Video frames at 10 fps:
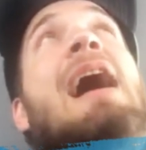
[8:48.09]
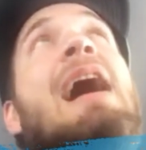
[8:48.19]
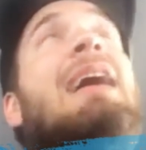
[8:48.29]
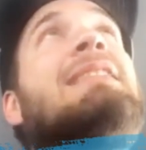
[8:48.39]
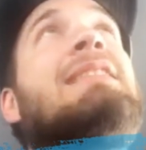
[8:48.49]

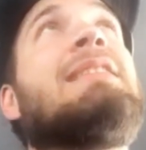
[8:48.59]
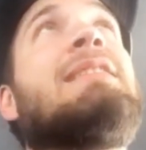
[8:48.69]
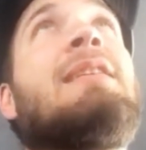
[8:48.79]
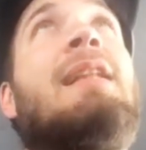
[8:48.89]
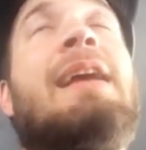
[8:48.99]
highs
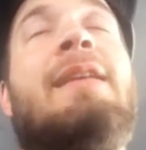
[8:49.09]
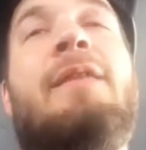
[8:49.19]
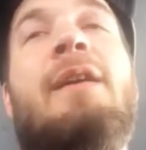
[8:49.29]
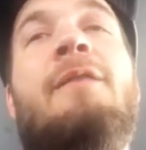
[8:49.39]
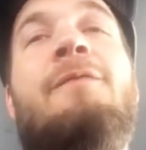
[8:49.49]
into like
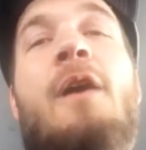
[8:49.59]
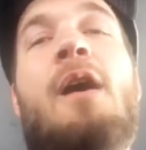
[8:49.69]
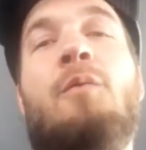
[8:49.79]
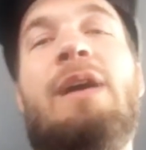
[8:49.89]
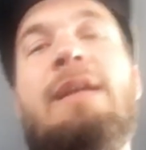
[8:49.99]
the
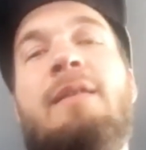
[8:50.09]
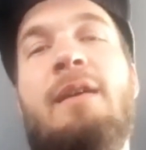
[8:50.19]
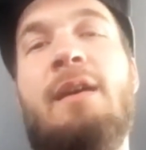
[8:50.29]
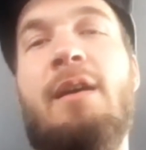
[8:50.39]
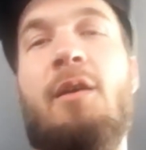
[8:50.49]
far
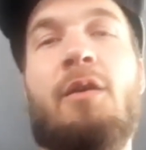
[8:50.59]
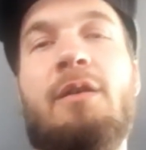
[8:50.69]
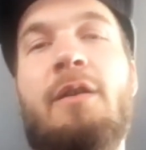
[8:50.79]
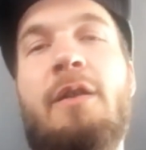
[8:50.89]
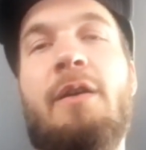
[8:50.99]
width, or
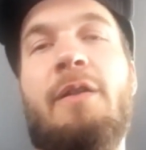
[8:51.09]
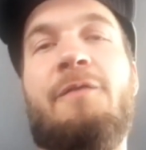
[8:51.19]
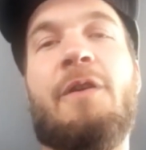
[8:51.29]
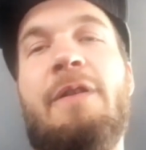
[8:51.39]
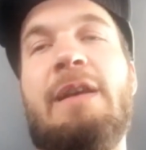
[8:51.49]
the
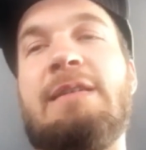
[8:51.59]
furthest